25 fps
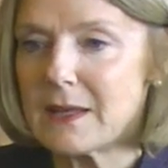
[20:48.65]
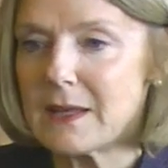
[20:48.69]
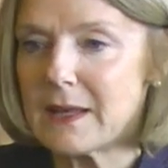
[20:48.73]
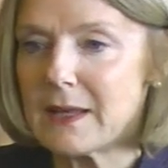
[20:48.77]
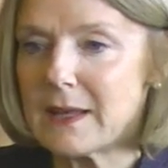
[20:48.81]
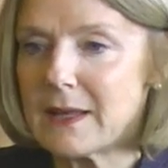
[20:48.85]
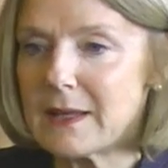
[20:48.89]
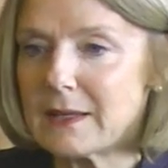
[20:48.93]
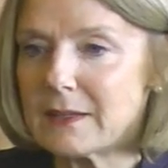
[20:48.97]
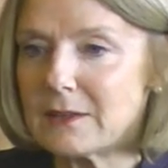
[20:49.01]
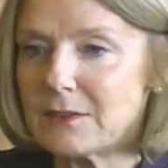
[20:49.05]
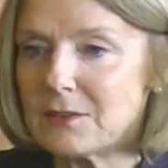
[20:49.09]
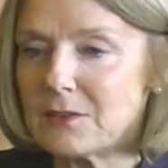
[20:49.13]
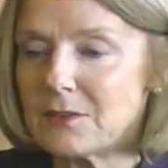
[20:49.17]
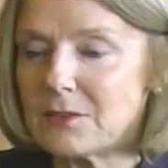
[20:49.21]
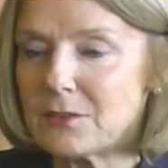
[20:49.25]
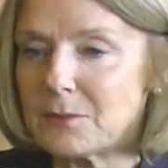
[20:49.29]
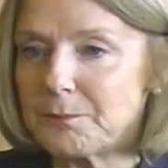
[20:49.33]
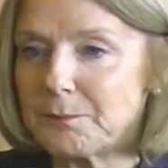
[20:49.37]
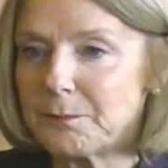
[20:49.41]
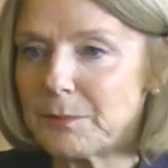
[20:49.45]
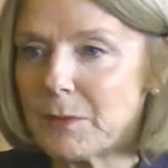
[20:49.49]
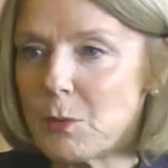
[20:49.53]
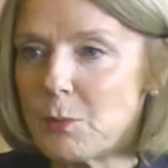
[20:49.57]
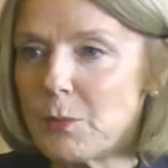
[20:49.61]
and
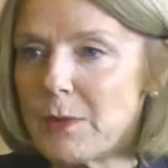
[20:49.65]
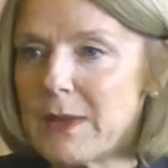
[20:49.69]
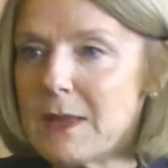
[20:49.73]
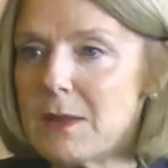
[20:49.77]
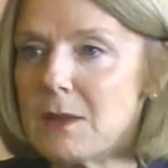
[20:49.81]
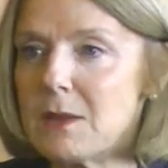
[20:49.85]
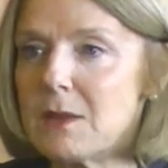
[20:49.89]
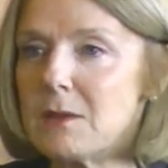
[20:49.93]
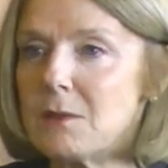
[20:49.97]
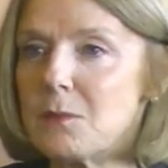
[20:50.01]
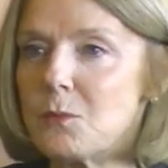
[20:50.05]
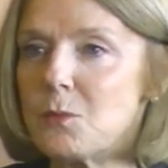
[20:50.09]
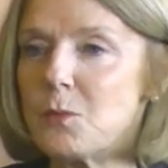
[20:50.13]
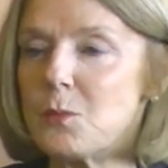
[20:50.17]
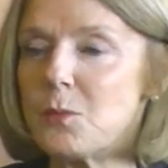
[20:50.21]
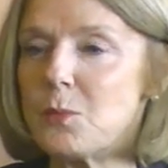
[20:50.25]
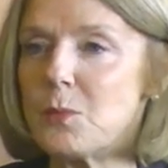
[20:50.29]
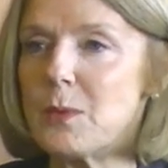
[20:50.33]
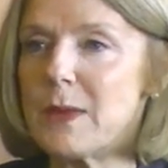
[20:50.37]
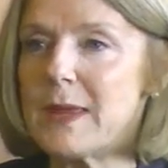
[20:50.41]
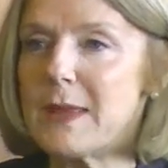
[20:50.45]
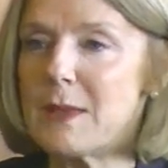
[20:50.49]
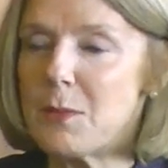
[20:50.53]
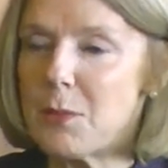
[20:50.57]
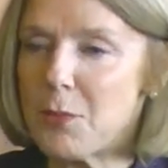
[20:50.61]
we,
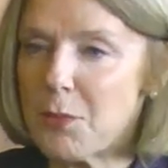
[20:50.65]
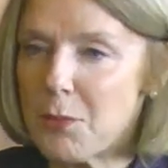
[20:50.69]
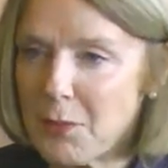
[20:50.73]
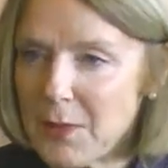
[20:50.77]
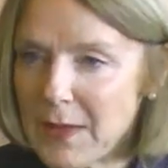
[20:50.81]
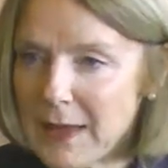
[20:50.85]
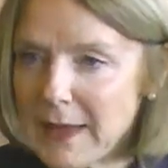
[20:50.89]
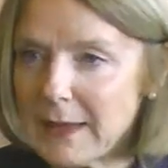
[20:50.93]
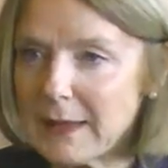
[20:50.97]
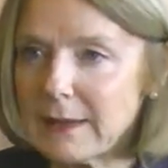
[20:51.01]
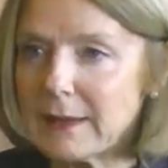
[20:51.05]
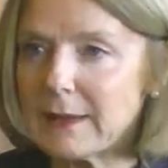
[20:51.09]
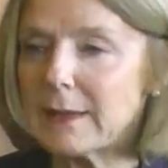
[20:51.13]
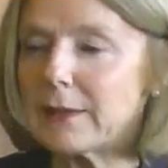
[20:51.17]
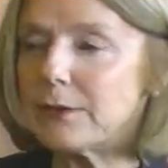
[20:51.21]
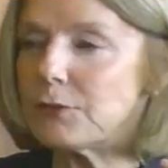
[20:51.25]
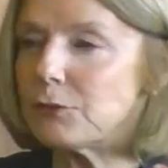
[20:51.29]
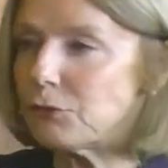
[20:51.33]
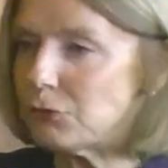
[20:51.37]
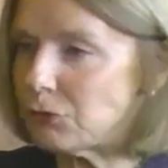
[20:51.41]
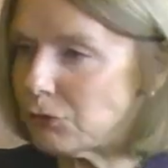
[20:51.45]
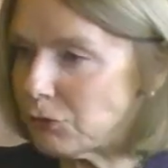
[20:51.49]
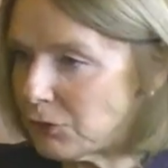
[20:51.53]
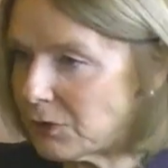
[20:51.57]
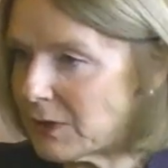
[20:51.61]
we think it
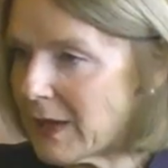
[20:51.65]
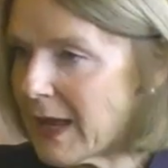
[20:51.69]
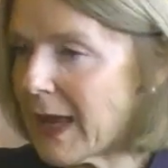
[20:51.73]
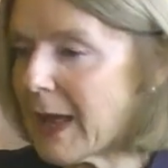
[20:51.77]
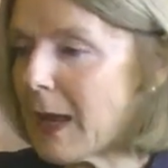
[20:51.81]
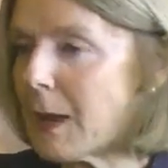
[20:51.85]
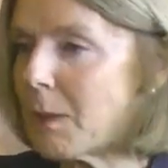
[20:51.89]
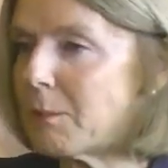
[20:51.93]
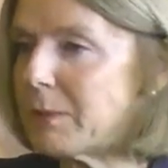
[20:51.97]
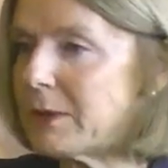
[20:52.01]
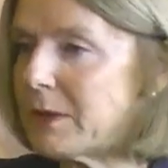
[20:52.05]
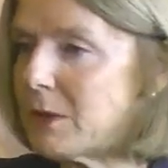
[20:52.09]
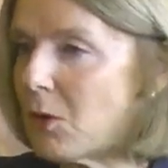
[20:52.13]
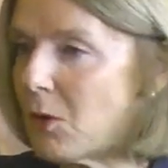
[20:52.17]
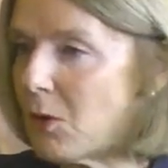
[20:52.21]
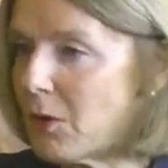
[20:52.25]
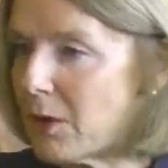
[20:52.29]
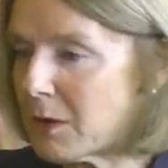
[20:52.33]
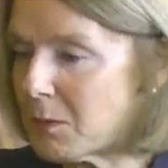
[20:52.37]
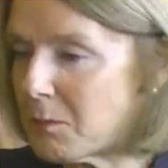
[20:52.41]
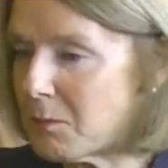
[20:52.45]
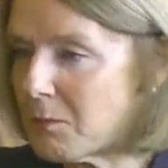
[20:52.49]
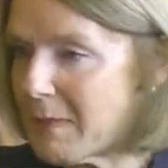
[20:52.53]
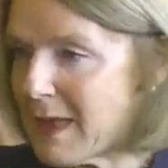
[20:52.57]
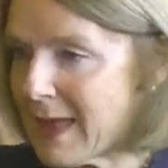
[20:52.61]
should happen
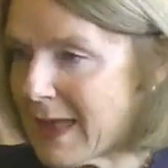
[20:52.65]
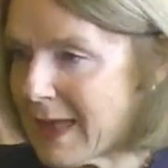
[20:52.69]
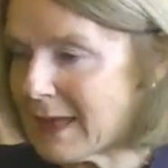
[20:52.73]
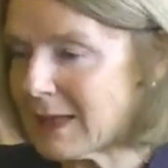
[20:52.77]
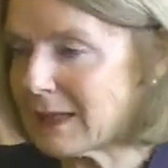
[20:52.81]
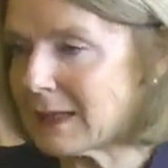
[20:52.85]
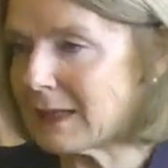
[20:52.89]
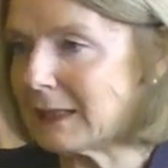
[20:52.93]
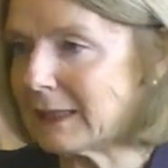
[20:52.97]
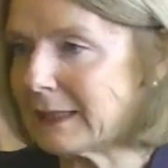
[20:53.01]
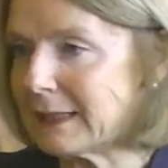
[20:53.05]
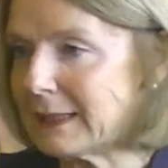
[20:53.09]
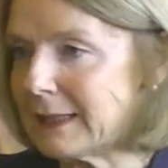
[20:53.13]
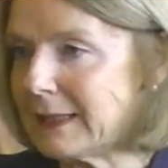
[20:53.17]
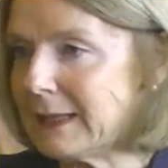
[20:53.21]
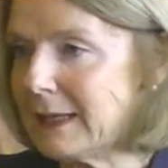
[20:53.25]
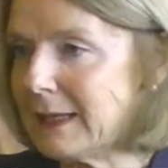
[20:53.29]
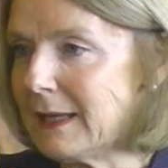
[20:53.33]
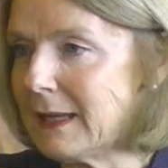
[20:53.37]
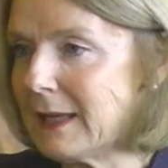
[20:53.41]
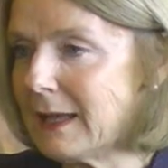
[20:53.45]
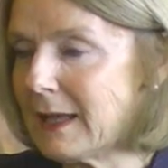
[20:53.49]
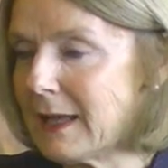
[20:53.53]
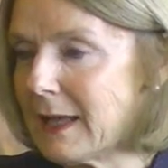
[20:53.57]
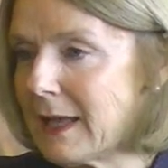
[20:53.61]
automatically
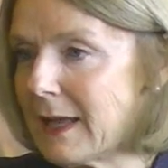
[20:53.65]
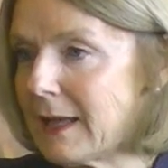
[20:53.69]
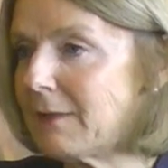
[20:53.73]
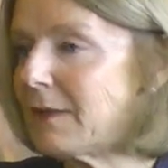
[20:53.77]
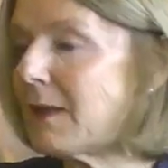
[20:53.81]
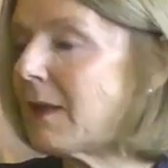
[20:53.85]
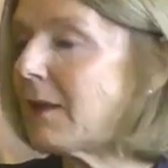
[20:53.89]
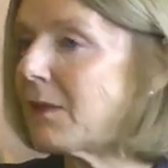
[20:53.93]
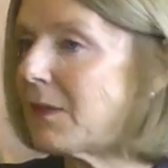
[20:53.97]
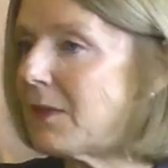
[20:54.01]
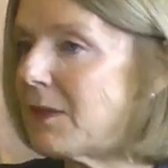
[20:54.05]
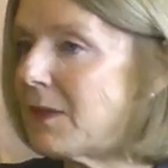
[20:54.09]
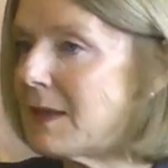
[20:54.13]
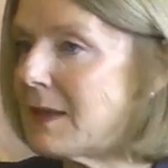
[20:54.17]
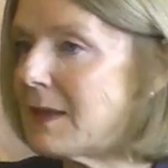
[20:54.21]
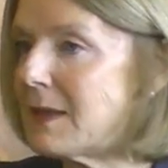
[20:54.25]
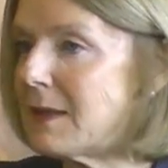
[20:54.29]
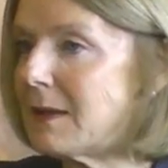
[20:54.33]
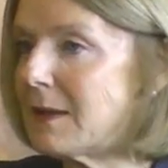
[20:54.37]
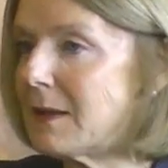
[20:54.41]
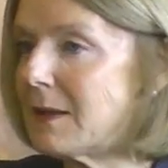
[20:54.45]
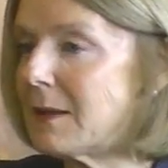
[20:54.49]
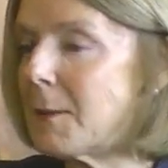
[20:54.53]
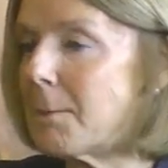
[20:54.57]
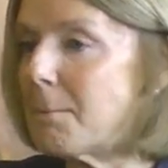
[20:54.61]
and that the